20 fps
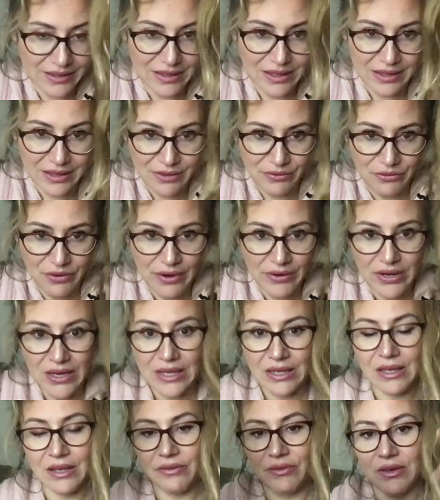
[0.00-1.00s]
that are very
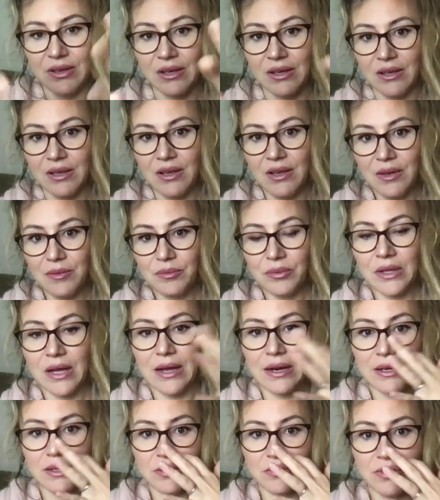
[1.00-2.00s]
giving
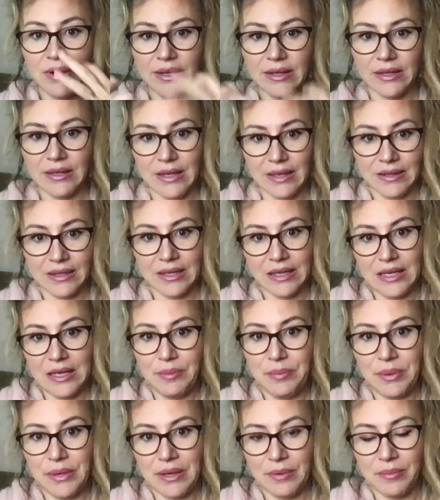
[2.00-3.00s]
planets rather than
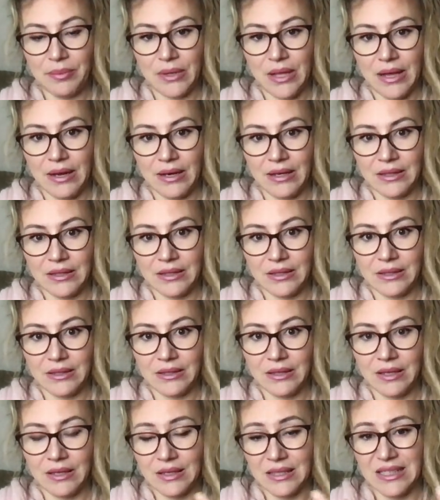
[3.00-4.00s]
keeping planets,
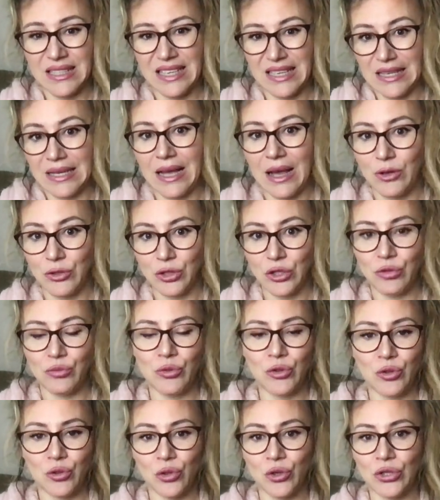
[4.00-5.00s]
and the 2nd house is
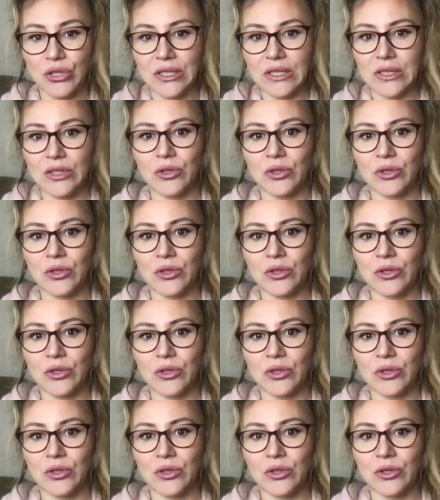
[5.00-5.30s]
resources.